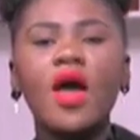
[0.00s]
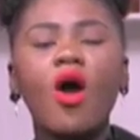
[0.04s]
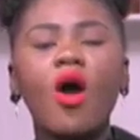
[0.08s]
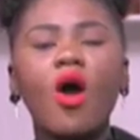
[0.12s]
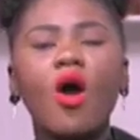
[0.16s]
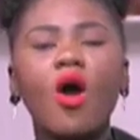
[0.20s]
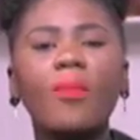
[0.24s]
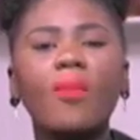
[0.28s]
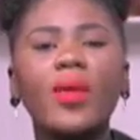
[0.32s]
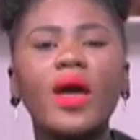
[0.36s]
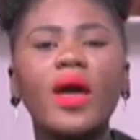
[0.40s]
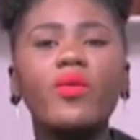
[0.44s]

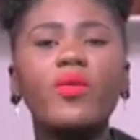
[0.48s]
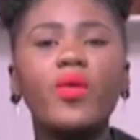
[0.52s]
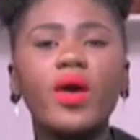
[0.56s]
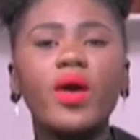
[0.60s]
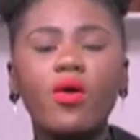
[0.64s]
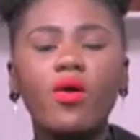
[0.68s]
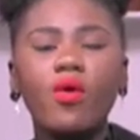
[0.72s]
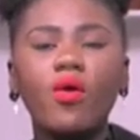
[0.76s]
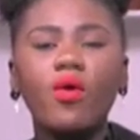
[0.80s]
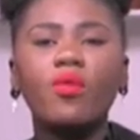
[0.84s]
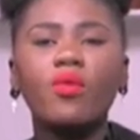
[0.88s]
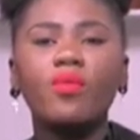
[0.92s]
On my way
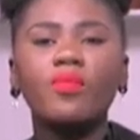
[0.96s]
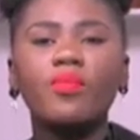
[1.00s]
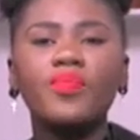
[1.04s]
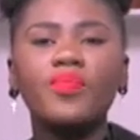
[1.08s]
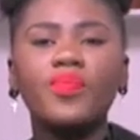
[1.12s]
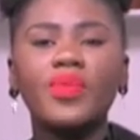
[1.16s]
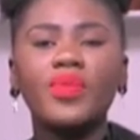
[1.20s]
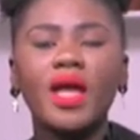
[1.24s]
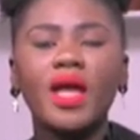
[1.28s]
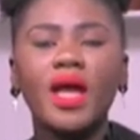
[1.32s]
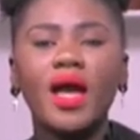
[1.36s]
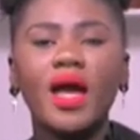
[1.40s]
home,
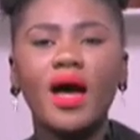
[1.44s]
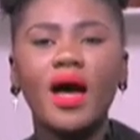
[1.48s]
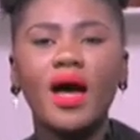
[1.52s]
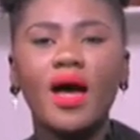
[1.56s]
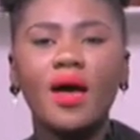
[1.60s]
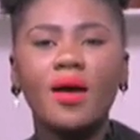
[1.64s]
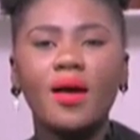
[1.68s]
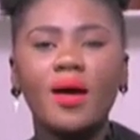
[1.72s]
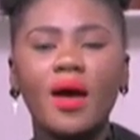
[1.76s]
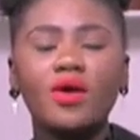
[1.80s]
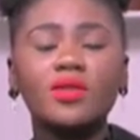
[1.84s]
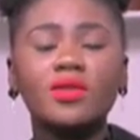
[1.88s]

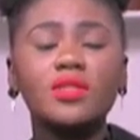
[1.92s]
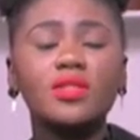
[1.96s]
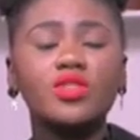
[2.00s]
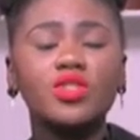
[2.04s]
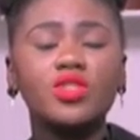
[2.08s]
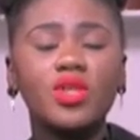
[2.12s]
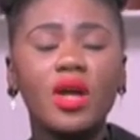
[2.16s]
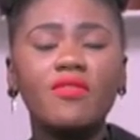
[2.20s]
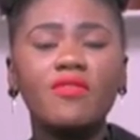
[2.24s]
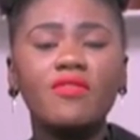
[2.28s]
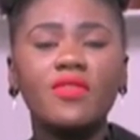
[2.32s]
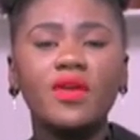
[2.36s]
I was in
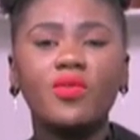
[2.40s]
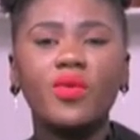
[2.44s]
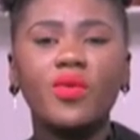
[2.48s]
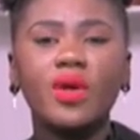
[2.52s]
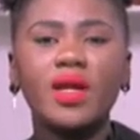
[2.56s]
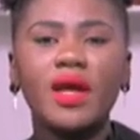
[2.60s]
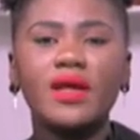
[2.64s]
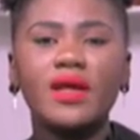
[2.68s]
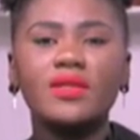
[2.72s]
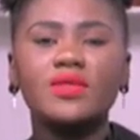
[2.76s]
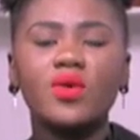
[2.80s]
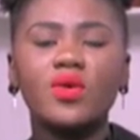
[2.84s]
traffic when
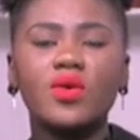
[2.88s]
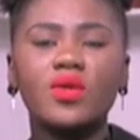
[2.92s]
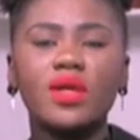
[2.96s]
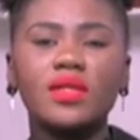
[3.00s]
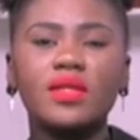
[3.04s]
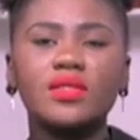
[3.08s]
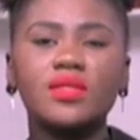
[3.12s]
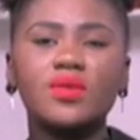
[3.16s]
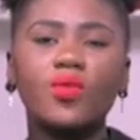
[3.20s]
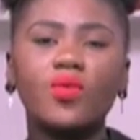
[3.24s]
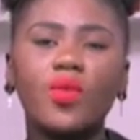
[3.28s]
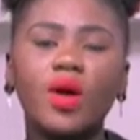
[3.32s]
I saw
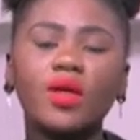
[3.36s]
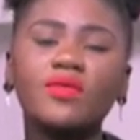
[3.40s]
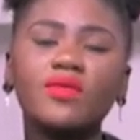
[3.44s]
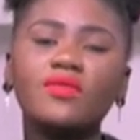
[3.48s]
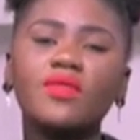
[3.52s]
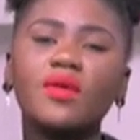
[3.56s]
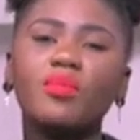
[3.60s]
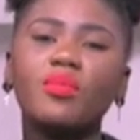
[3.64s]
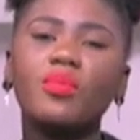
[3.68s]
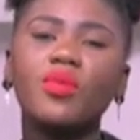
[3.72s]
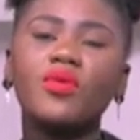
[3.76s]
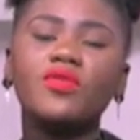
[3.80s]
that one of
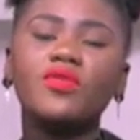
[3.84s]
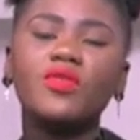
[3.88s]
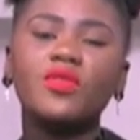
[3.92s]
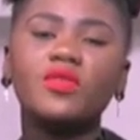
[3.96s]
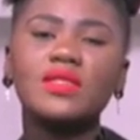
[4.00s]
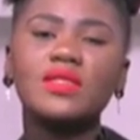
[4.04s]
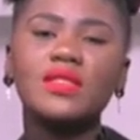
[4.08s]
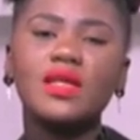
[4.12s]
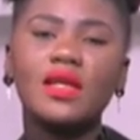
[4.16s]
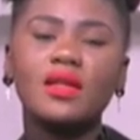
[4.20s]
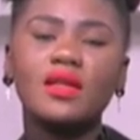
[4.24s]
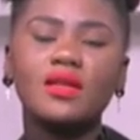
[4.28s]
the boatload
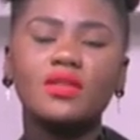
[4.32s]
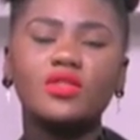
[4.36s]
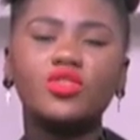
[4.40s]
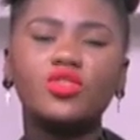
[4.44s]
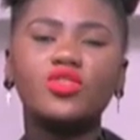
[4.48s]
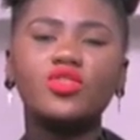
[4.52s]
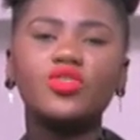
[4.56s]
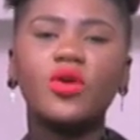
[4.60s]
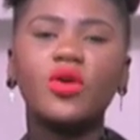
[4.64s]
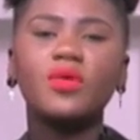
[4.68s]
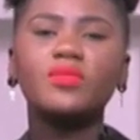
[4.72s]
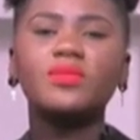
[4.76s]
sellers
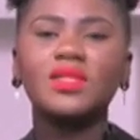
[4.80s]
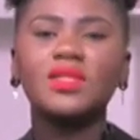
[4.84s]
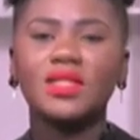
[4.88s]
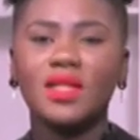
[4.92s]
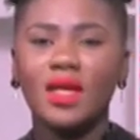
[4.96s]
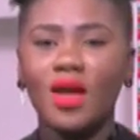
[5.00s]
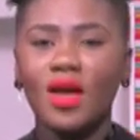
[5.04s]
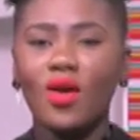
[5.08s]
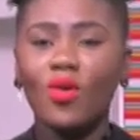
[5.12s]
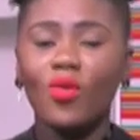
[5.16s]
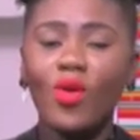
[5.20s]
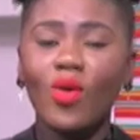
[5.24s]
dropped
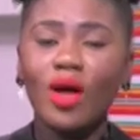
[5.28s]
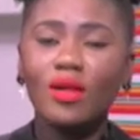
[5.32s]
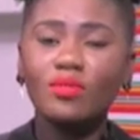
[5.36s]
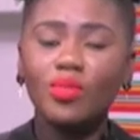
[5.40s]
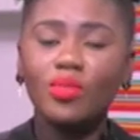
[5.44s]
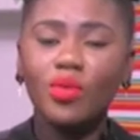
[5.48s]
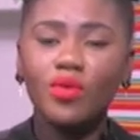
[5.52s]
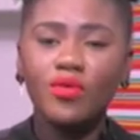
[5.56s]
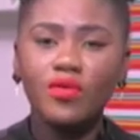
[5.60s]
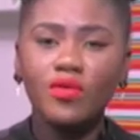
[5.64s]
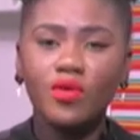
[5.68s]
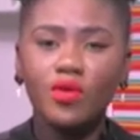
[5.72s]
one
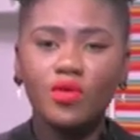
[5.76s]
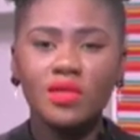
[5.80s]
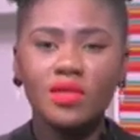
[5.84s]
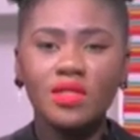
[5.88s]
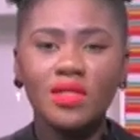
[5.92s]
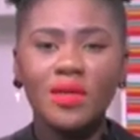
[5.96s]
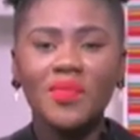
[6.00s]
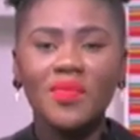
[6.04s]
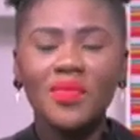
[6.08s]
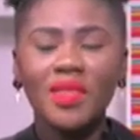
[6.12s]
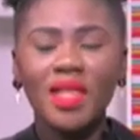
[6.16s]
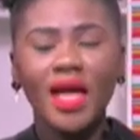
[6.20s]
boatload,
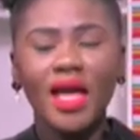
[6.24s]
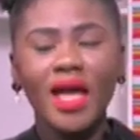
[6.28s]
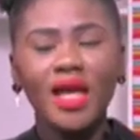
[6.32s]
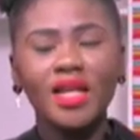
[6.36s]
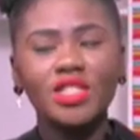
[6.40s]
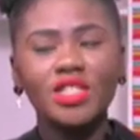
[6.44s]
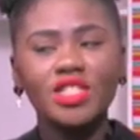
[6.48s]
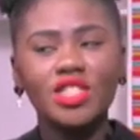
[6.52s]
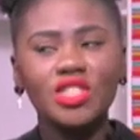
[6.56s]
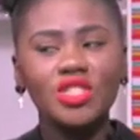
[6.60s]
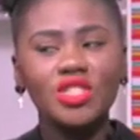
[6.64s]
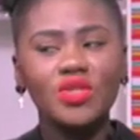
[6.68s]

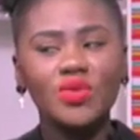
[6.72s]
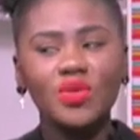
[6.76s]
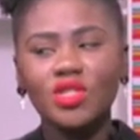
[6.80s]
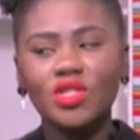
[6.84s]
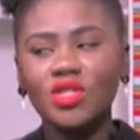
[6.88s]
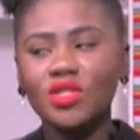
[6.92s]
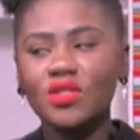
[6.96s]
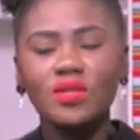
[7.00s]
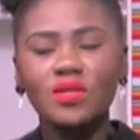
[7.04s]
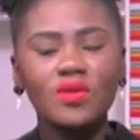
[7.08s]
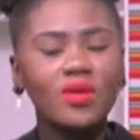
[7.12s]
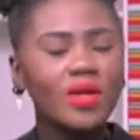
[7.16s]
and she was
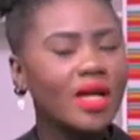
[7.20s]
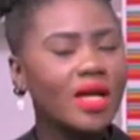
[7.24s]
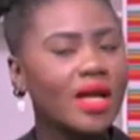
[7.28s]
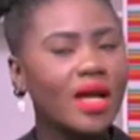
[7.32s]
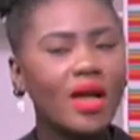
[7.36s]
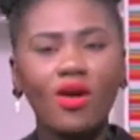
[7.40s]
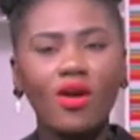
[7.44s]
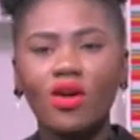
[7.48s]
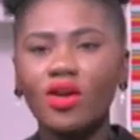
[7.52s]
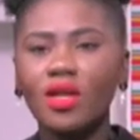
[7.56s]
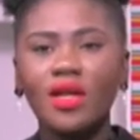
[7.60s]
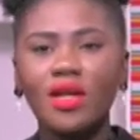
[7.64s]
just looking
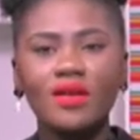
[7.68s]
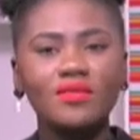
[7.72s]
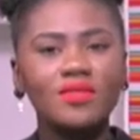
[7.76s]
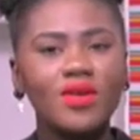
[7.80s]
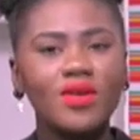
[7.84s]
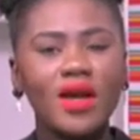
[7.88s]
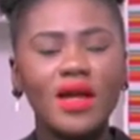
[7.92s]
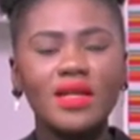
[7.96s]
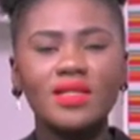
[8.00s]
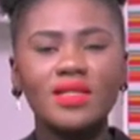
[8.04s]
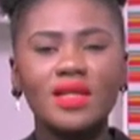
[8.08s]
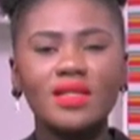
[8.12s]
around left,
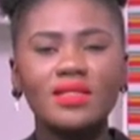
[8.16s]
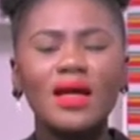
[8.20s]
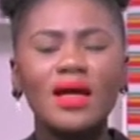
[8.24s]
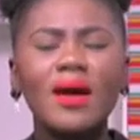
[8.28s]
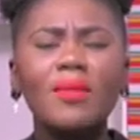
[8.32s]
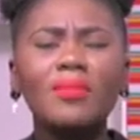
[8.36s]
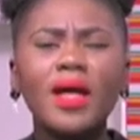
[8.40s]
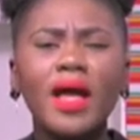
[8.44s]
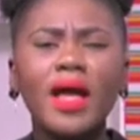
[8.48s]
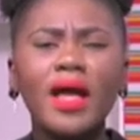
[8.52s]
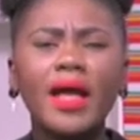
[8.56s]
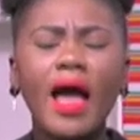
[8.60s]
right, center. I'm
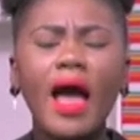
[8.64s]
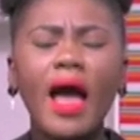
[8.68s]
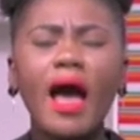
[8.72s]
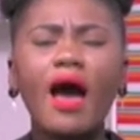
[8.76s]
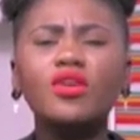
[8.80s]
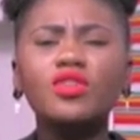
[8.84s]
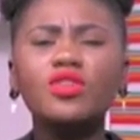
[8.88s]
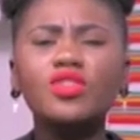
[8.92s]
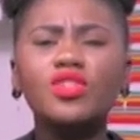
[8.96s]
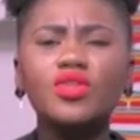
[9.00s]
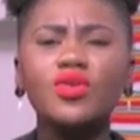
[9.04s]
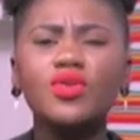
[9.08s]
like,
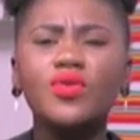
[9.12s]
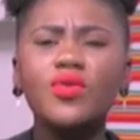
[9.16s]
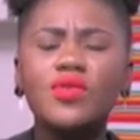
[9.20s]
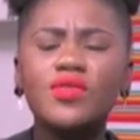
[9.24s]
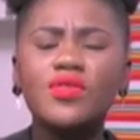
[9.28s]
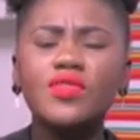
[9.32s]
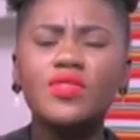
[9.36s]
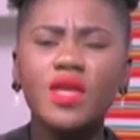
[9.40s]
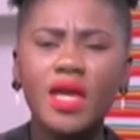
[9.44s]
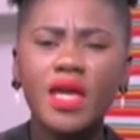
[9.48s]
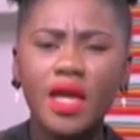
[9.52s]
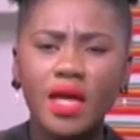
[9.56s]
how do you
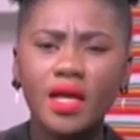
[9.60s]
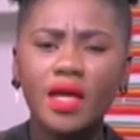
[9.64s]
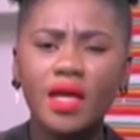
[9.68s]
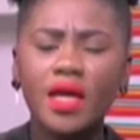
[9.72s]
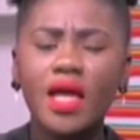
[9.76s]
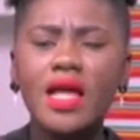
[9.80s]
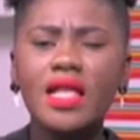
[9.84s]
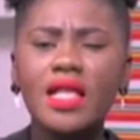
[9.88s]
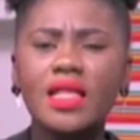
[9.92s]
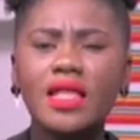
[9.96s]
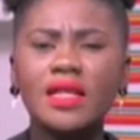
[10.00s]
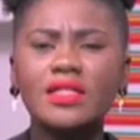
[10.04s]
think
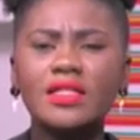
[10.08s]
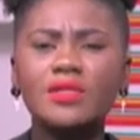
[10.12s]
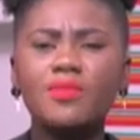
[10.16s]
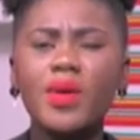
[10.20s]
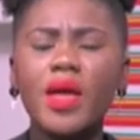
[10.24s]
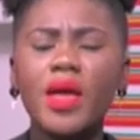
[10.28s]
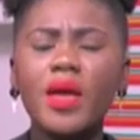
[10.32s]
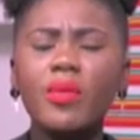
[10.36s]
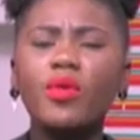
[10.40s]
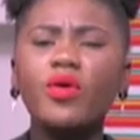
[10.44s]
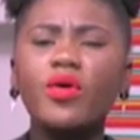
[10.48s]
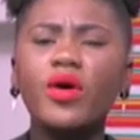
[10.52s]
that
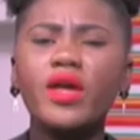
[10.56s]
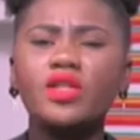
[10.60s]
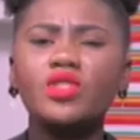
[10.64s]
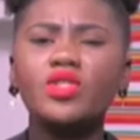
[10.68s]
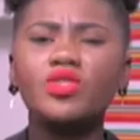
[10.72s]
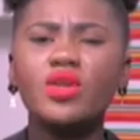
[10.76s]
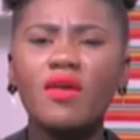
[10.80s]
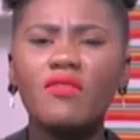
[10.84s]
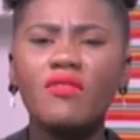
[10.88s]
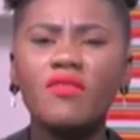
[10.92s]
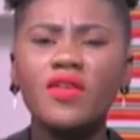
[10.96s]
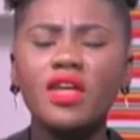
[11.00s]
people in
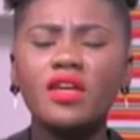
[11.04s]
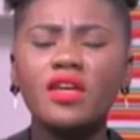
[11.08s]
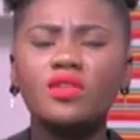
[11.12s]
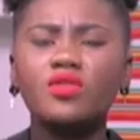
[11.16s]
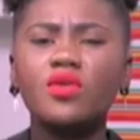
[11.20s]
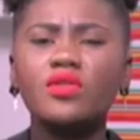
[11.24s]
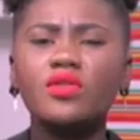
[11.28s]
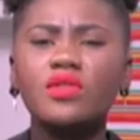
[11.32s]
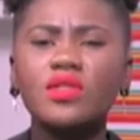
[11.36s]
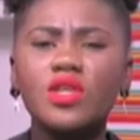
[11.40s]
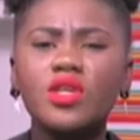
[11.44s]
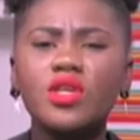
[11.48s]
traffic
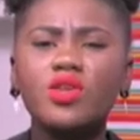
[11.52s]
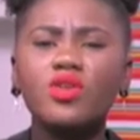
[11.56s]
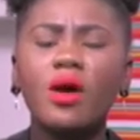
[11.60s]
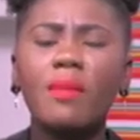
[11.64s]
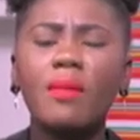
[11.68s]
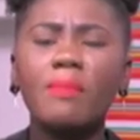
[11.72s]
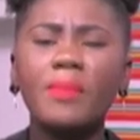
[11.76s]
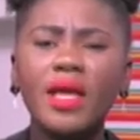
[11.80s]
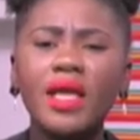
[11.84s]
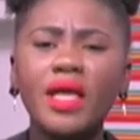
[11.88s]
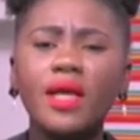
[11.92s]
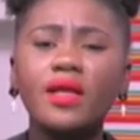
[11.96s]
cannot see you are
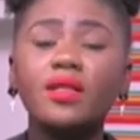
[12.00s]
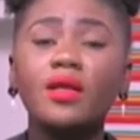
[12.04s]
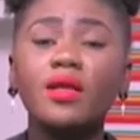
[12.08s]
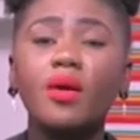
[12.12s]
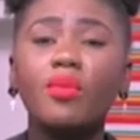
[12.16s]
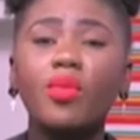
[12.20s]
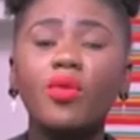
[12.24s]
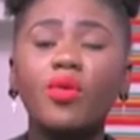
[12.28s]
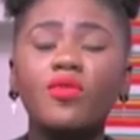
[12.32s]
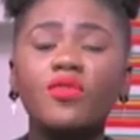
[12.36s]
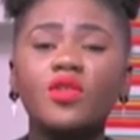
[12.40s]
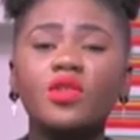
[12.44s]
picking the
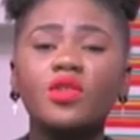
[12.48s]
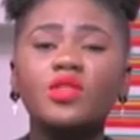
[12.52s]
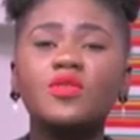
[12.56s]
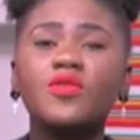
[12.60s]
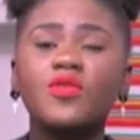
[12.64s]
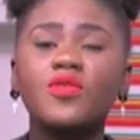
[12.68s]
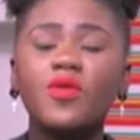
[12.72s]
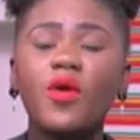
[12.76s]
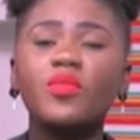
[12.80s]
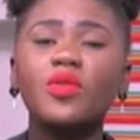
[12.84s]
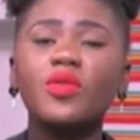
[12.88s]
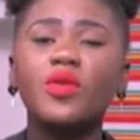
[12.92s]
boatload
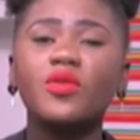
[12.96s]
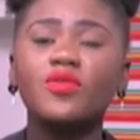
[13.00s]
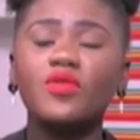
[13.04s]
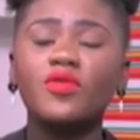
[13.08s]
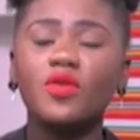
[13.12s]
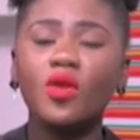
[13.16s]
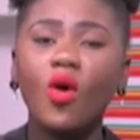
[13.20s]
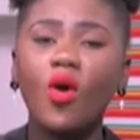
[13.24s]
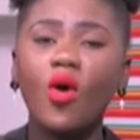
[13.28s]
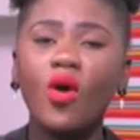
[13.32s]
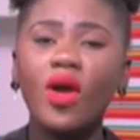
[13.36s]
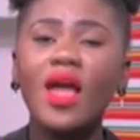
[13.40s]
from the
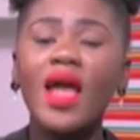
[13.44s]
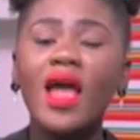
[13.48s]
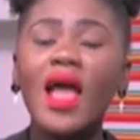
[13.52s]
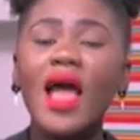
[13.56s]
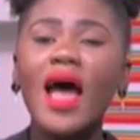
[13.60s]
floor?